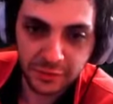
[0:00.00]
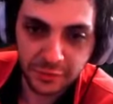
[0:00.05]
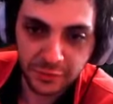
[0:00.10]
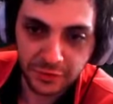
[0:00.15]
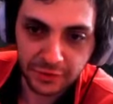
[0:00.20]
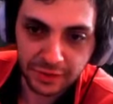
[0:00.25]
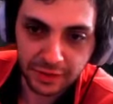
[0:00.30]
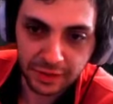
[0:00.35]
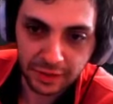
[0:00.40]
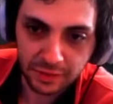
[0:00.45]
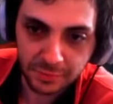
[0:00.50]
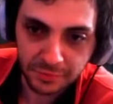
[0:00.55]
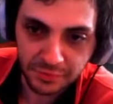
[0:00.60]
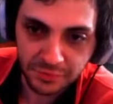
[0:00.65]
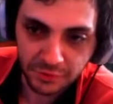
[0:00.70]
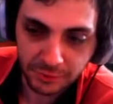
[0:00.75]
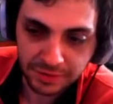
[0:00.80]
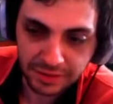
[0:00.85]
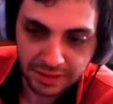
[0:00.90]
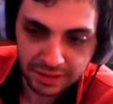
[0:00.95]
onto him
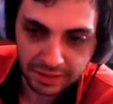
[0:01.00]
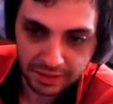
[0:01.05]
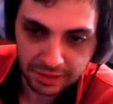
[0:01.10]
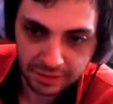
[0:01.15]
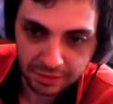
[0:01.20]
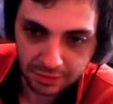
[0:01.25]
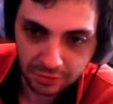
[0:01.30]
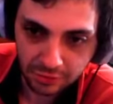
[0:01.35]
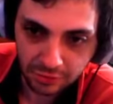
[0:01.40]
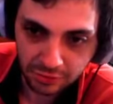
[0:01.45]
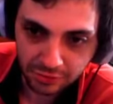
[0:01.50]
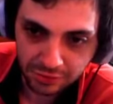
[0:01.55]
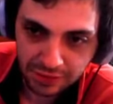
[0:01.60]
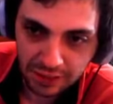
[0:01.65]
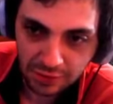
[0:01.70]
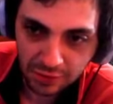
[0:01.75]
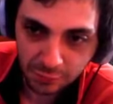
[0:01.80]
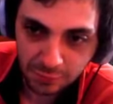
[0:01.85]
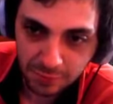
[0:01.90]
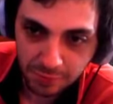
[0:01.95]
so he can't heal.
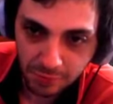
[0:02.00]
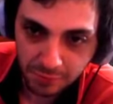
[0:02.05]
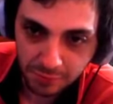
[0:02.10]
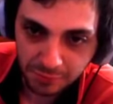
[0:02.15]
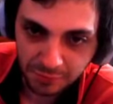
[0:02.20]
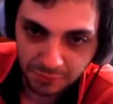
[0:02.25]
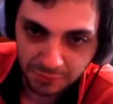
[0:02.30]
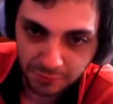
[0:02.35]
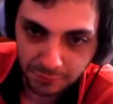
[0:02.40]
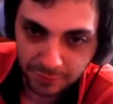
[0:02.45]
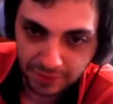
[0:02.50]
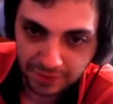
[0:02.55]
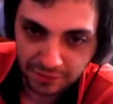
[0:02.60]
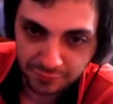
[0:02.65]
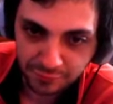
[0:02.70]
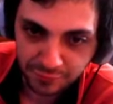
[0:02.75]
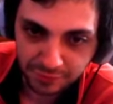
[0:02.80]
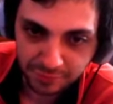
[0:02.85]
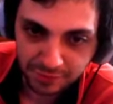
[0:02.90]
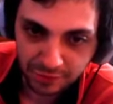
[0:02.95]
Yes, we purposefully waited
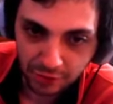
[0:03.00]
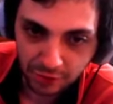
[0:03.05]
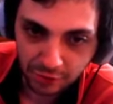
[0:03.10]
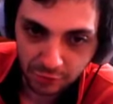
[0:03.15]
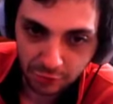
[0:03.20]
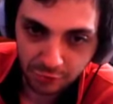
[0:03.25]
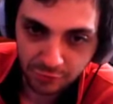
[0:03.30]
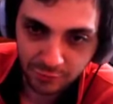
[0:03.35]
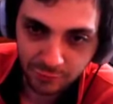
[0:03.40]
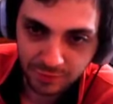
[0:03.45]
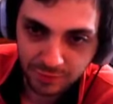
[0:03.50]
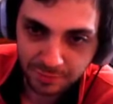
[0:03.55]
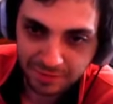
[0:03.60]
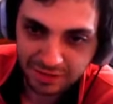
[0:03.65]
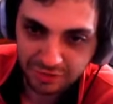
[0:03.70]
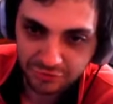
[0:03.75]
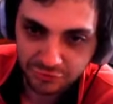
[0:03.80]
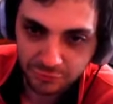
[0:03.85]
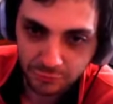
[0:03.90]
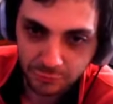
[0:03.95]
for him to unhook so we'd make
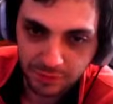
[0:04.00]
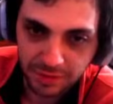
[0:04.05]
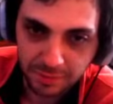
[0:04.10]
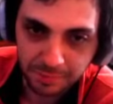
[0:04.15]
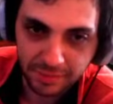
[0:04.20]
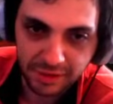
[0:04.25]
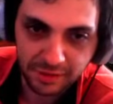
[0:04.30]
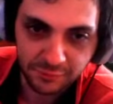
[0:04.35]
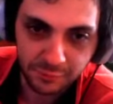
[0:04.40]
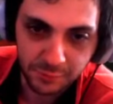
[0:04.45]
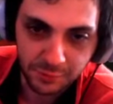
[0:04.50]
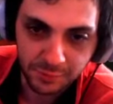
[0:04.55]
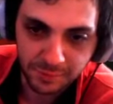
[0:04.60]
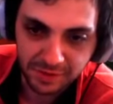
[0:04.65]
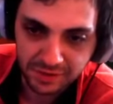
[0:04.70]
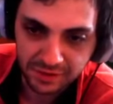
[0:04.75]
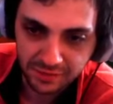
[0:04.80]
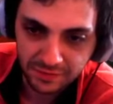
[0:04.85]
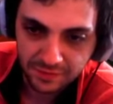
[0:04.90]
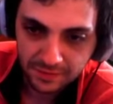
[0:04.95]
sure that we apply Force
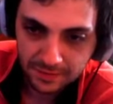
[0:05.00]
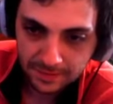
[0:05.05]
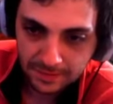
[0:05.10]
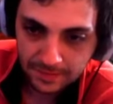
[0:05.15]
Penance.